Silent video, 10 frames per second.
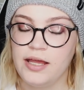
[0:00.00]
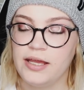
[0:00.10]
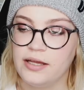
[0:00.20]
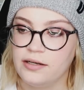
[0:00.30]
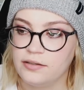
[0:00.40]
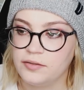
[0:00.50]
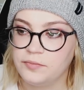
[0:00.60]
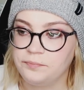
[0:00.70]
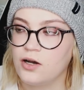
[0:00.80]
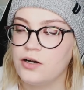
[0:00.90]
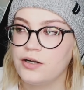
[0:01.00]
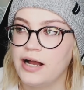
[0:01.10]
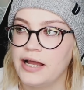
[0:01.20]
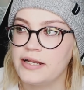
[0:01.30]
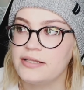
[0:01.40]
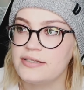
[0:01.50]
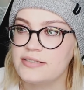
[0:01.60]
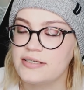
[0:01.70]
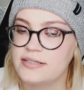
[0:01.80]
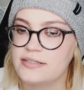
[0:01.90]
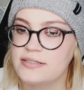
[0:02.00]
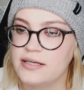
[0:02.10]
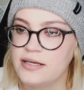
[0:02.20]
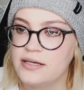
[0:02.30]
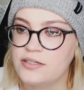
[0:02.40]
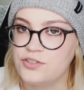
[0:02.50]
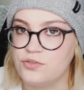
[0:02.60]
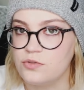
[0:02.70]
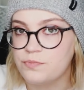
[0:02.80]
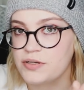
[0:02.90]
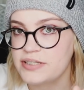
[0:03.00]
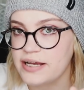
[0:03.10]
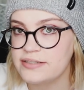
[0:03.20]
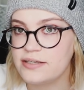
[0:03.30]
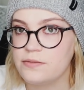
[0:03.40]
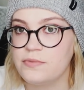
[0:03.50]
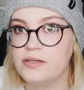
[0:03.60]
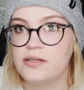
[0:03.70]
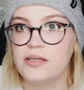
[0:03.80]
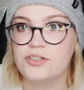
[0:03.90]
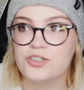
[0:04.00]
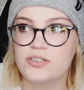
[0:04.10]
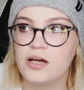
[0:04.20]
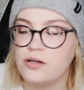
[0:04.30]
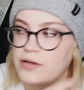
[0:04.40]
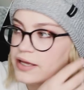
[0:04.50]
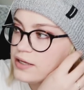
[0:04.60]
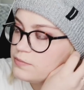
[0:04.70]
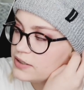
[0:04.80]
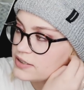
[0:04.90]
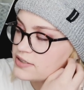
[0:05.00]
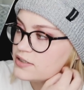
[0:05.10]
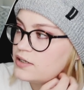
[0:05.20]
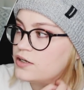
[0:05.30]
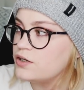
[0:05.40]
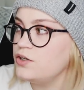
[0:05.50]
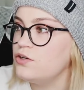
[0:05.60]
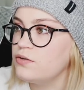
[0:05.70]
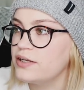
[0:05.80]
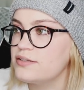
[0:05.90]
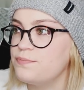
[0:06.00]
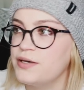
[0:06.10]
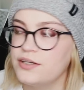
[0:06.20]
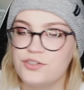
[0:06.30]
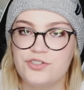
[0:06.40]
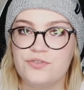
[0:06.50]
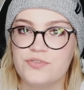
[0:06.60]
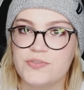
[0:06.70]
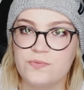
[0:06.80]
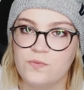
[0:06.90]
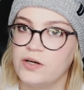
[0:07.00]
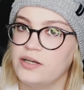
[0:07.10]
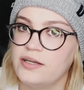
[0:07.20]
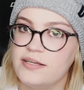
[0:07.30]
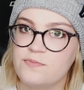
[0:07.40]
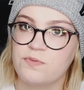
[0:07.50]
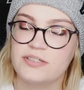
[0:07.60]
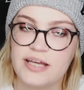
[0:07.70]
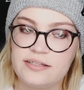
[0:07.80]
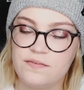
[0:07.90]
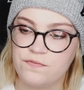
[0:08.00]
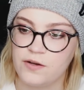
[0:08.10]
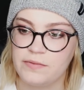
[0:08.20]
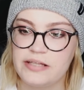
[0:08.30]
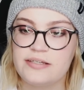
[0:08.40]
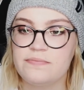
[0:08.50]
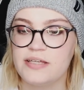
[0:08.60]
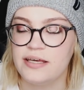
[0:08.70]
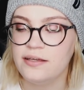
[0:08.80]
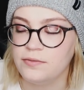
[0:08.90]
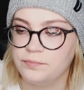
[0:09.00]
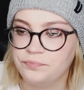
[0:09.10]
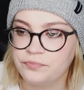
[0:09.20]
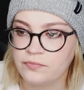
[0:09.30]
And Connor hiding these things to protect him is just not okay, because you don't get to pick and choose what he's protected from. That's up to him.